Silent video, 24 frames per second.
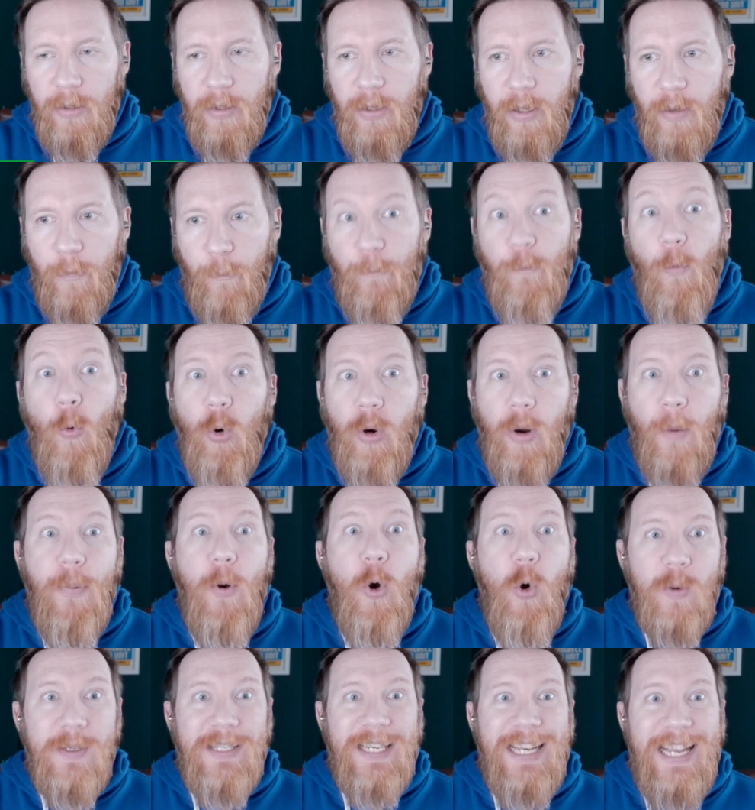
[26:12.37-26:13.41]

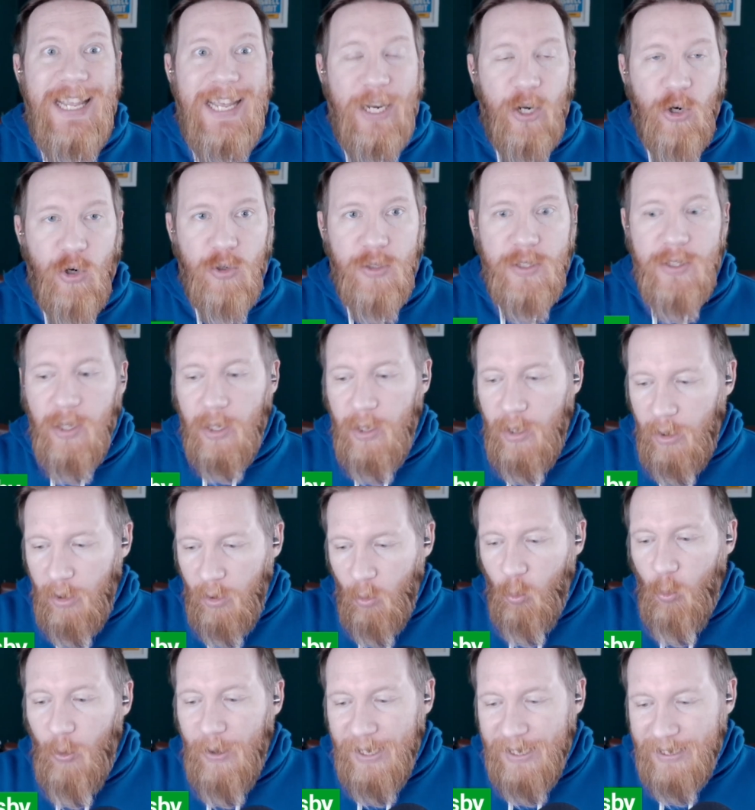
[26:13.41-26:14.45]
opposing hitters.
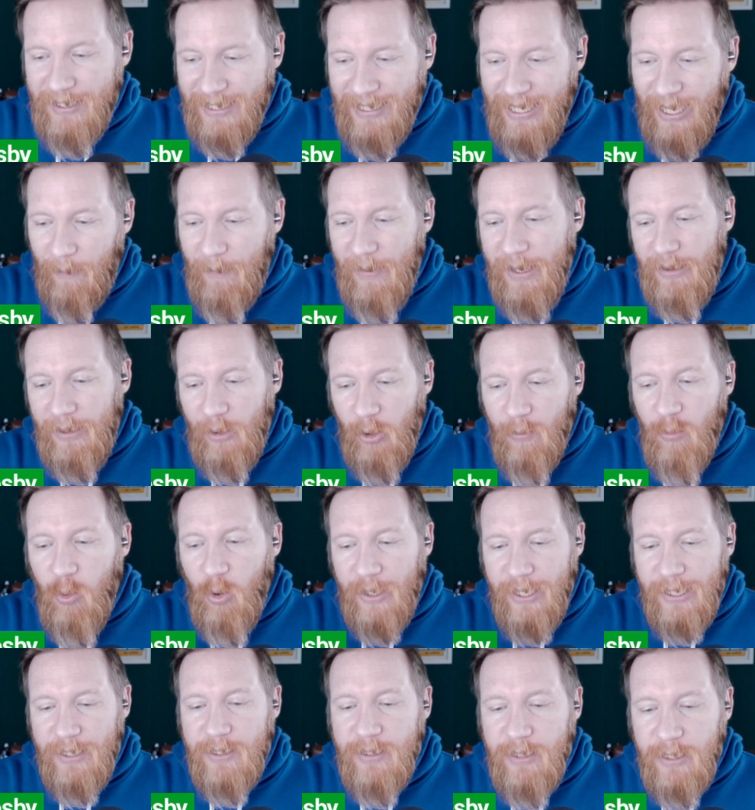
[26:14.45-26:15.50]
Want to see that be a little
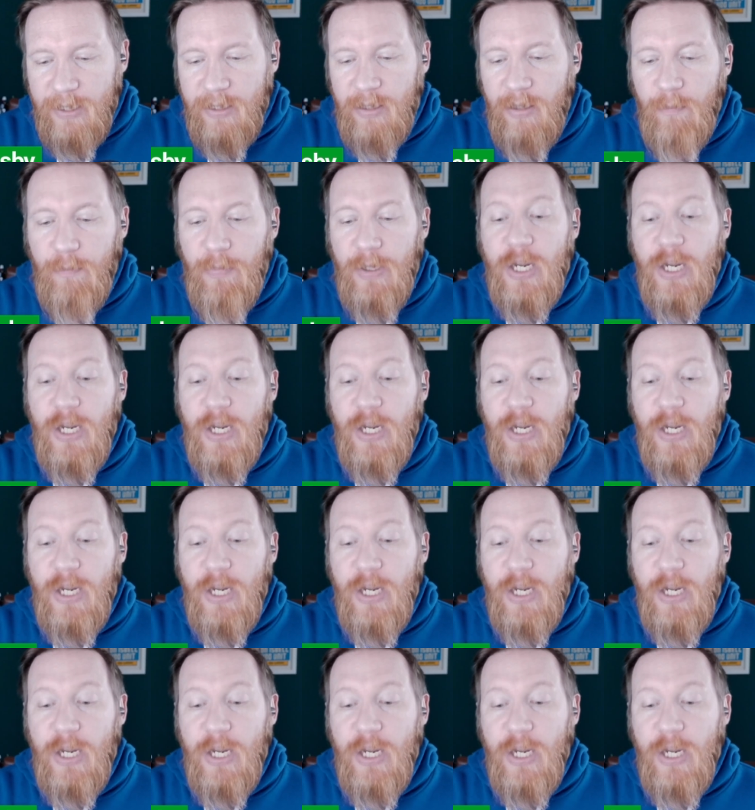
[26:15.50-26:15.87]
more consistent,